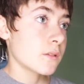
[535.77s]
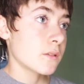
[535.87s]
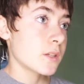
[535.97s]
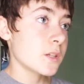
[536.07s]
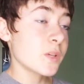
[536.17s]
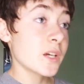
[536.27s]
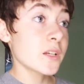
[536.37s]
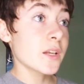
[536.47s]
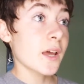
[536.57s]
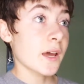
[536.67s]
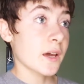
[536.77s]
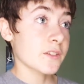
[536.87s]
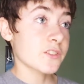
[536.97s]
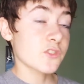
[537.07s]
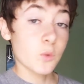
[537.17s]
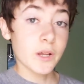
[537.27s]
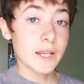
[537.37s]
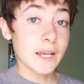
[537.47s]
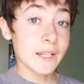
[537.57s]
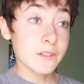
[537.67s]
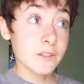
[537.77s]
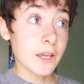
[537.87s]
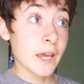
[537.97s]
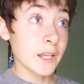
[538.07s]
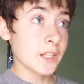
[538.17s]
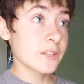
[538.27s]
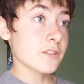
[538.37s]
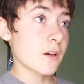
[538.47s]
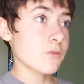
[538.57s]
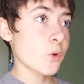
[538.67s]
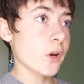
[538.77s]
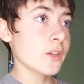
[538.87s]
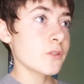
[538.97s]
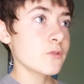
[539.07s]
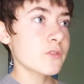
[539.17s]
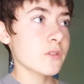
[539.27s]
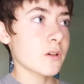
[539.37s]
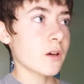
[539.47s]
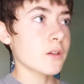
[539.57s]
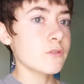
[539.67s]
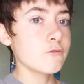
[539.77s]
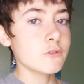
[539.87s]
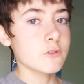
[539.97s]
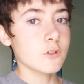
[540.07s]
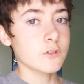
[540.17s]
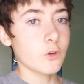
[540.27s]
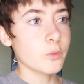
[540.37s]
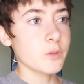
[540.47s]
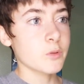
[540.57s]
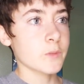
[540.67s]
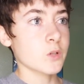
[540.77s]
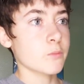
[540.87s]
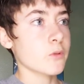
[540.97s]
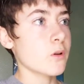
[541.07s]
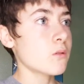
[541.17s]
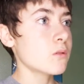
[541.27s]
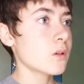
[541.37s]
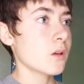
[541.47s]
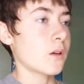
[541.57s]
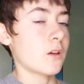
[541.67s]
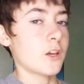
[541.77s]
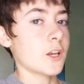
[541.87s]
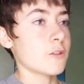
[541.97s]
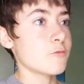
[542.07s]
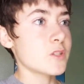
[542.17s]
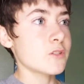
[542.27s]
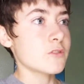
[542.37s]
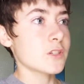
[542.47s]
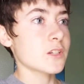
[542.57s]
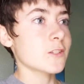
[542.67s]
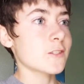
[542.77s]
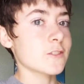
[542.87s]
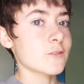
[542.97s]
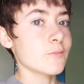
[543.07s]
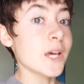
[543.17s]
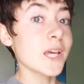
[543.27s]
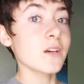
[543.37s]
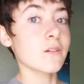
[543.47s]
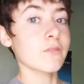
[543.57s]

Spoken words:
D-Man asks what editing software I use. I use Adobe Premiere Pro, and I've been using it since May of